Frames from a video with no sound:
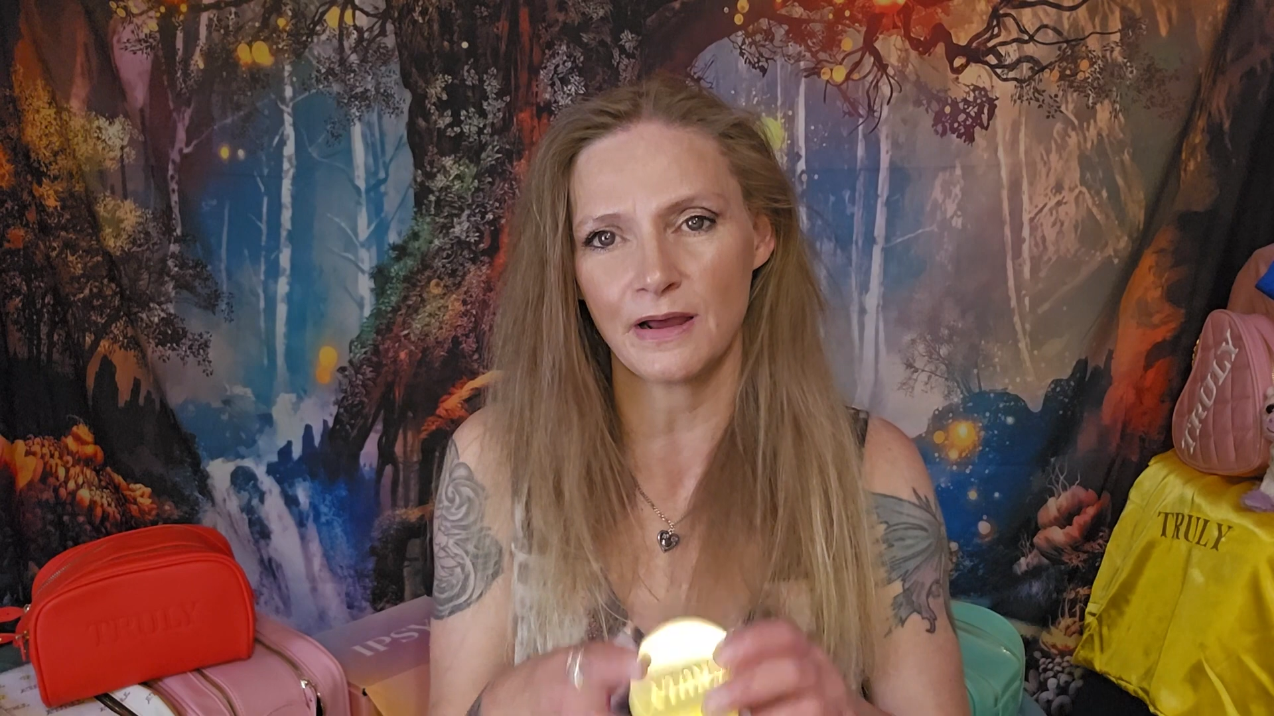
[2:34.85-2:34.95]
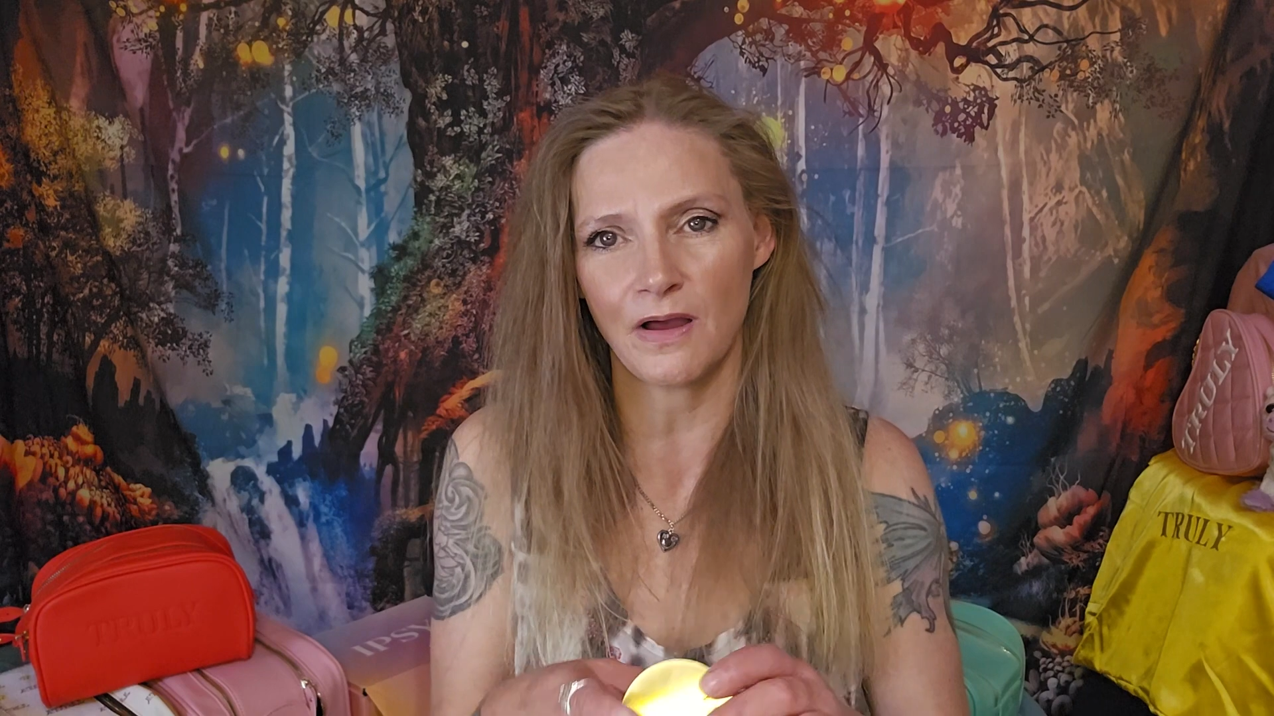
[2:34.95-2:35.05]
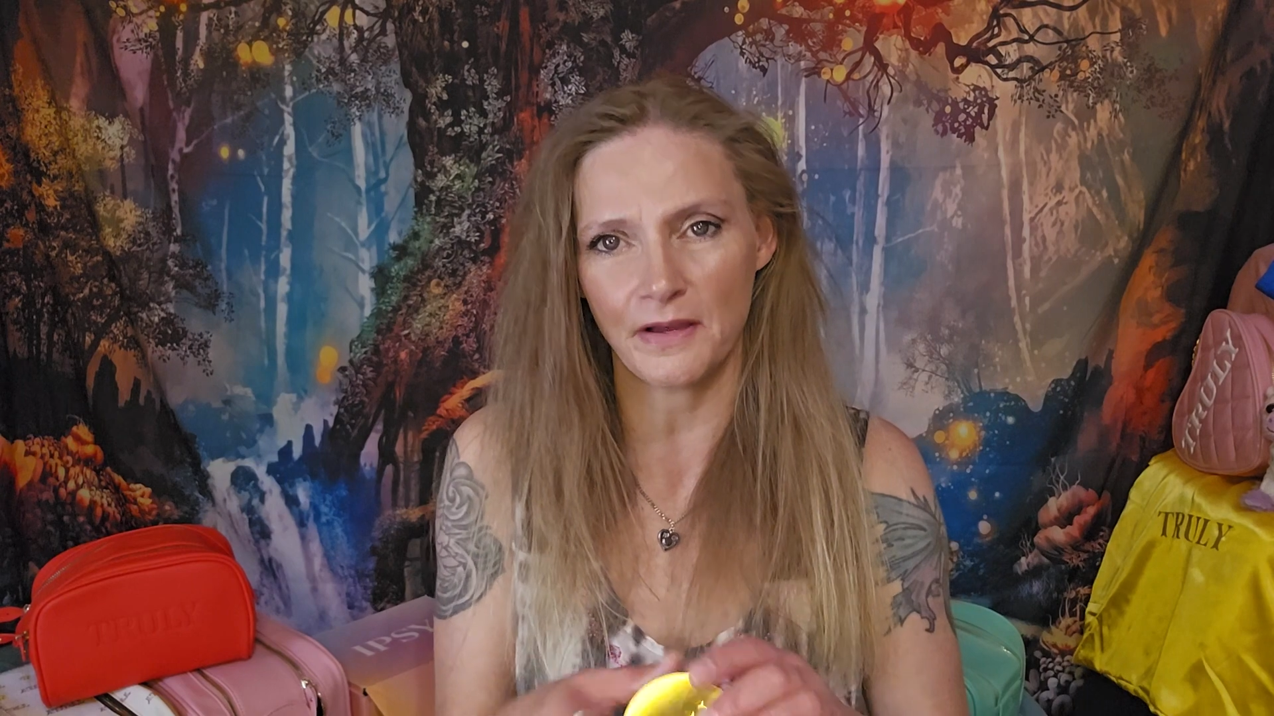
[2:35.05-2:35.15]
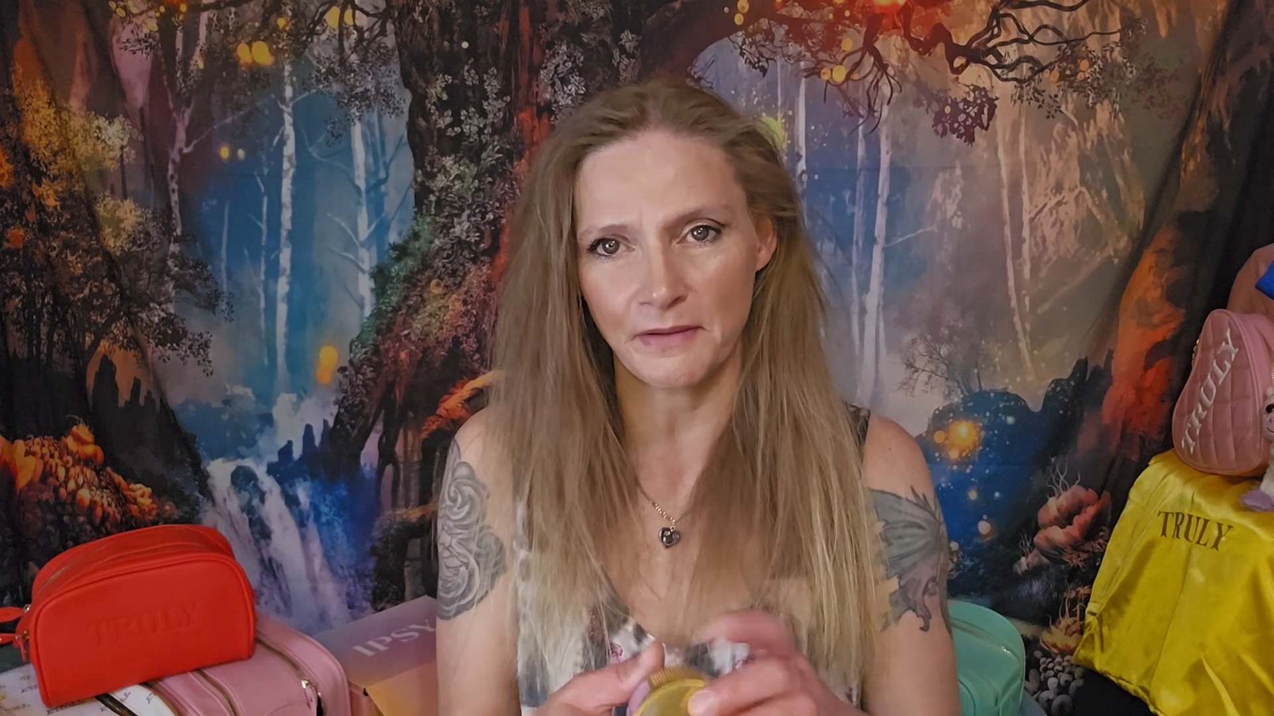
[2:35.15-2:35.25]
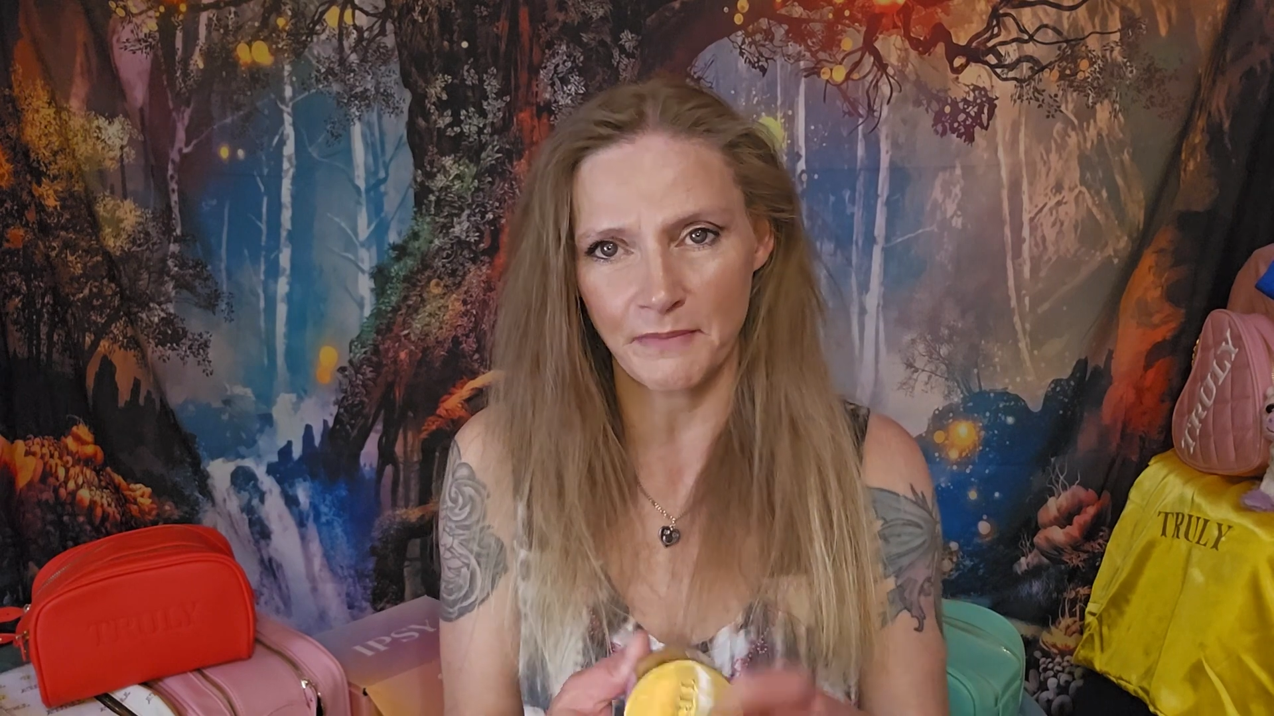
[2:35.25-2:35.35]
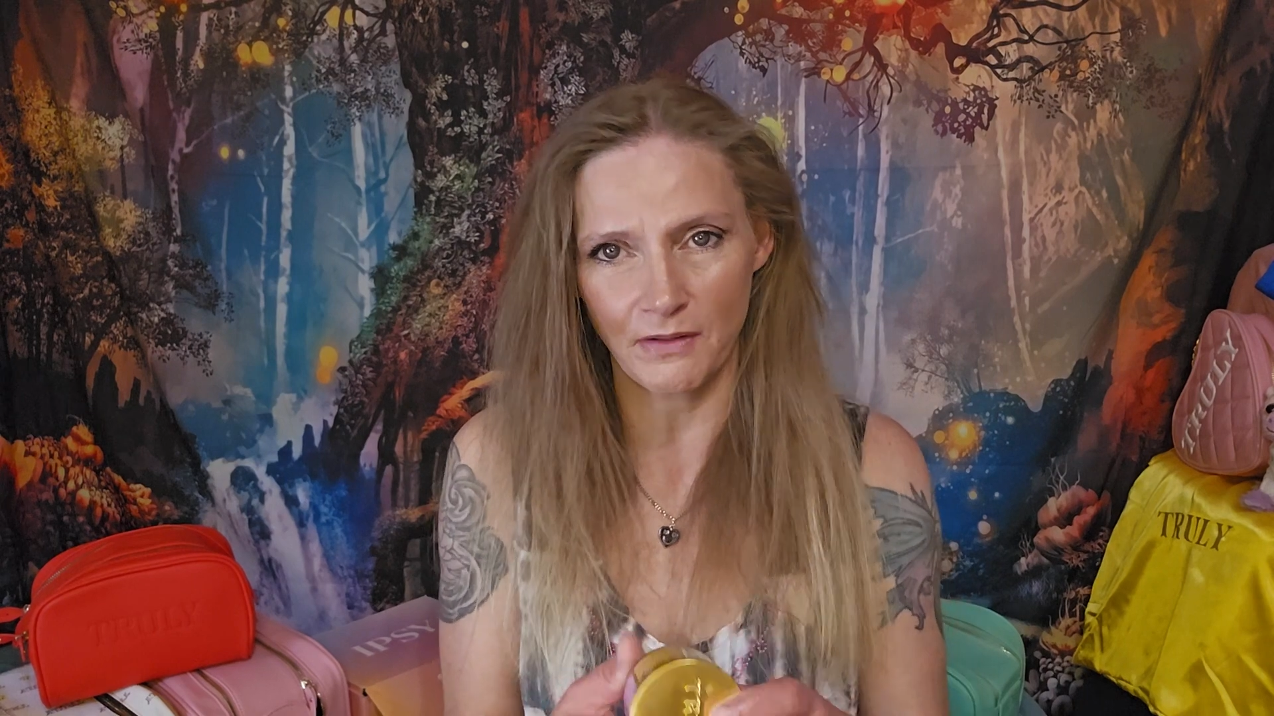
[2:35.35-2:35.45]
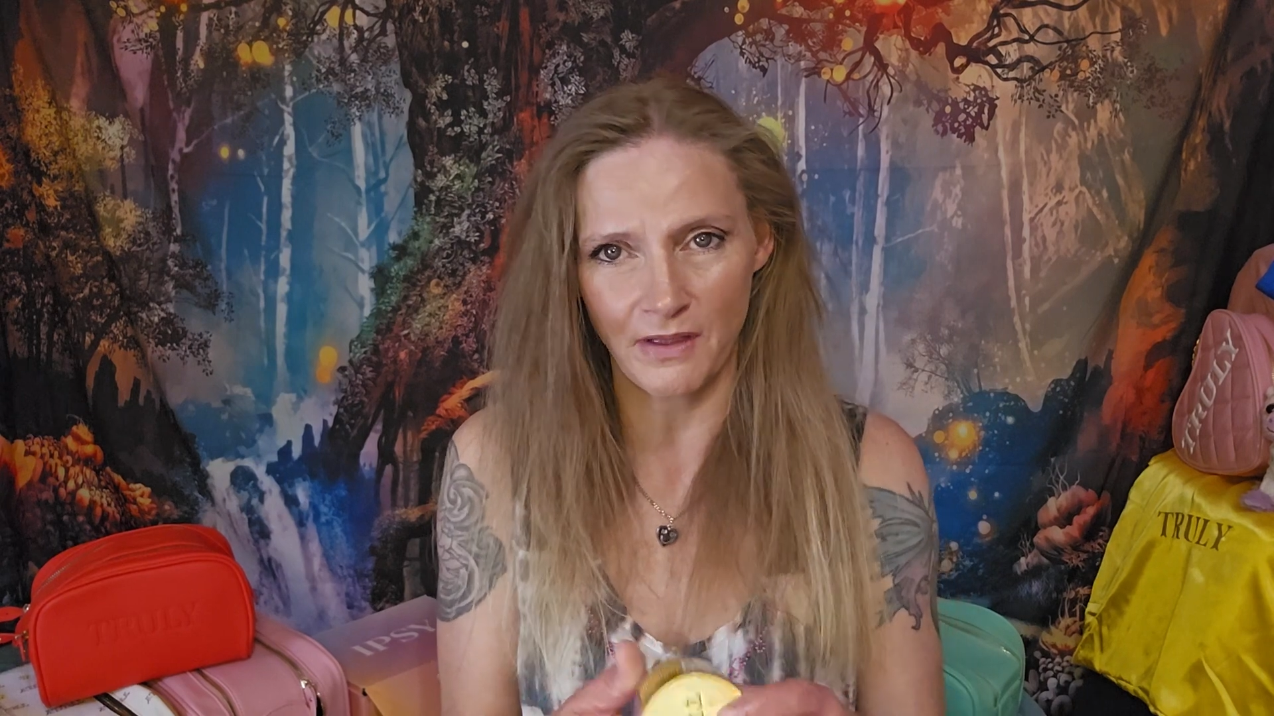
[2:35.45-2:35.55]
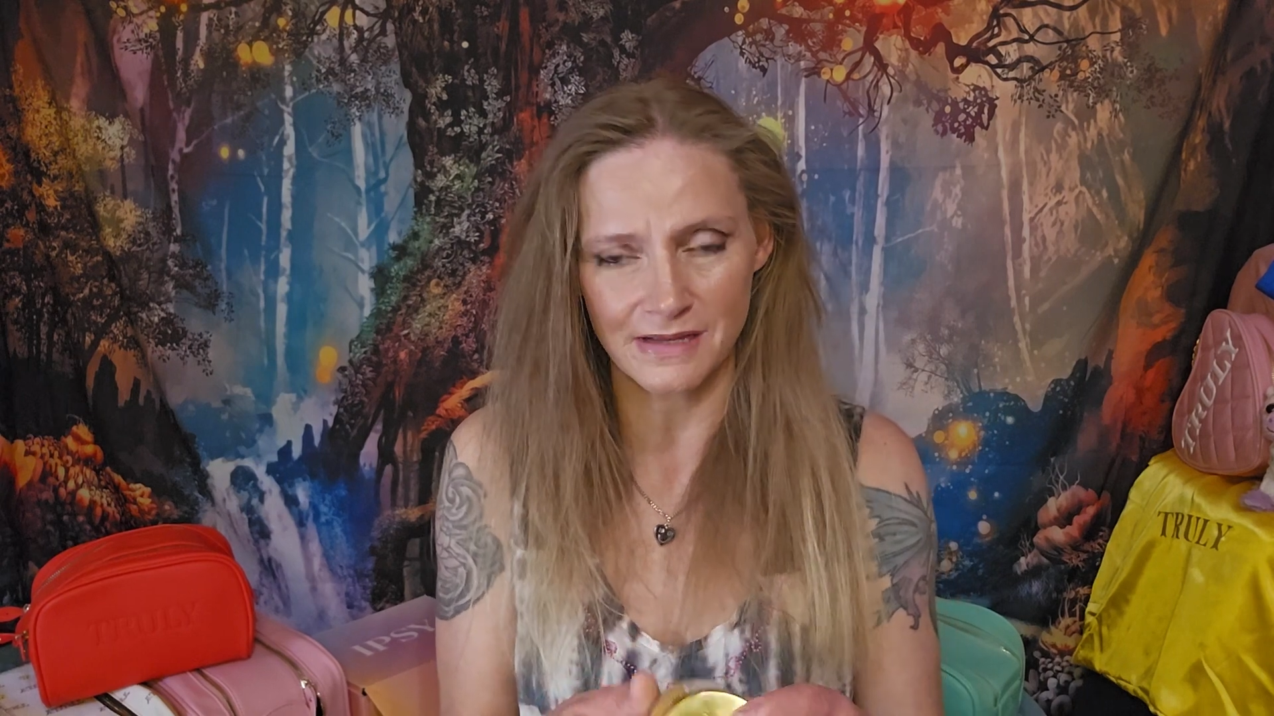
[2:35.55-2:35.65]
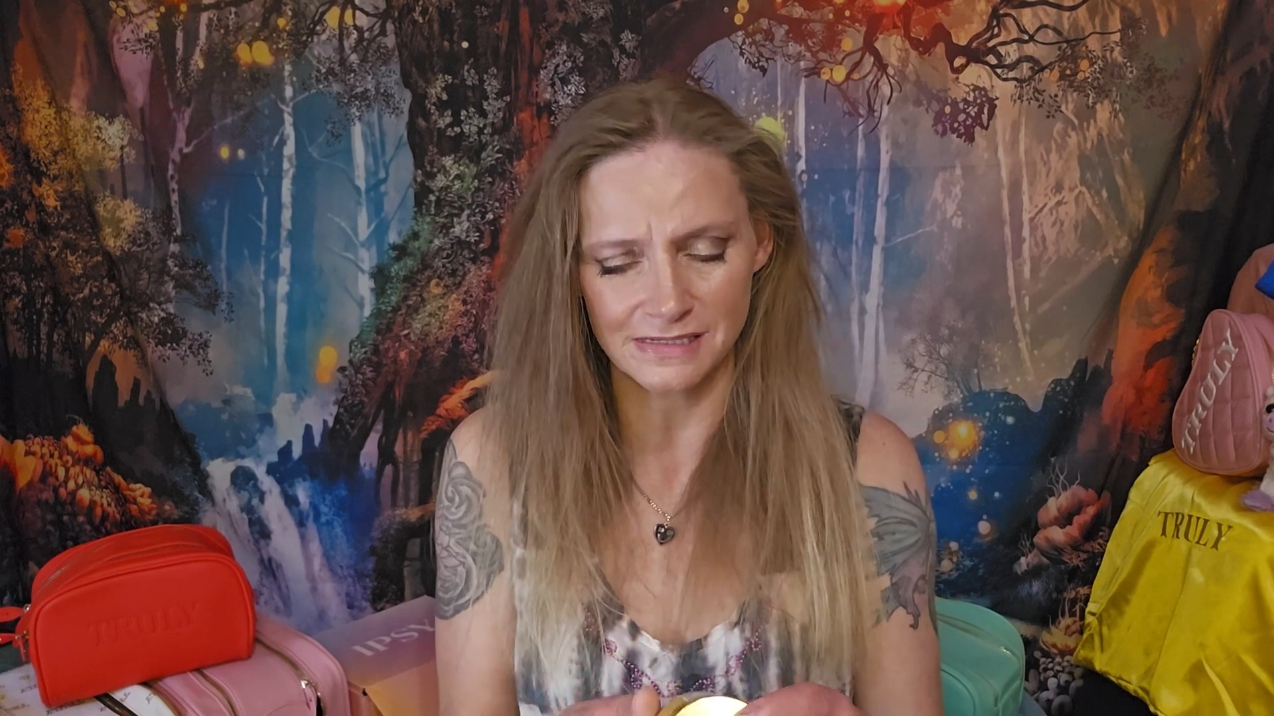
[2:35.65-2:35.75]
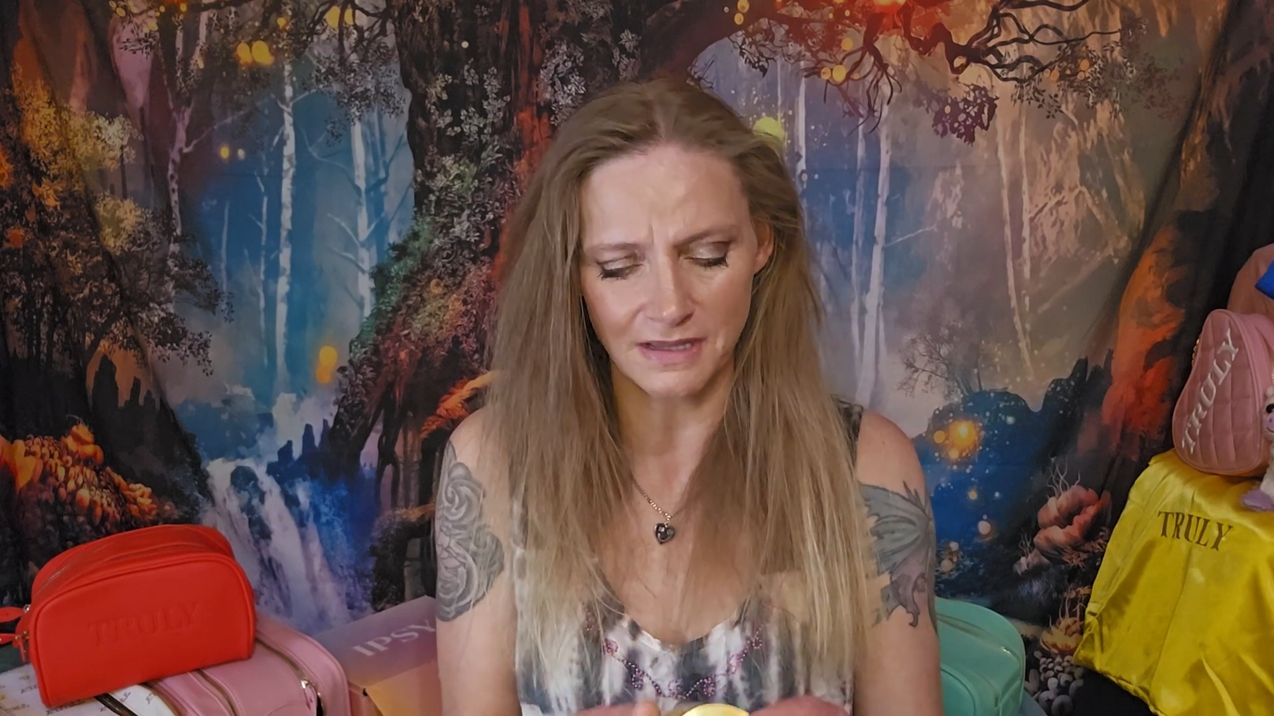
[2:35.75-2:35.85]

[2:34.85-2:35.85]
got in my last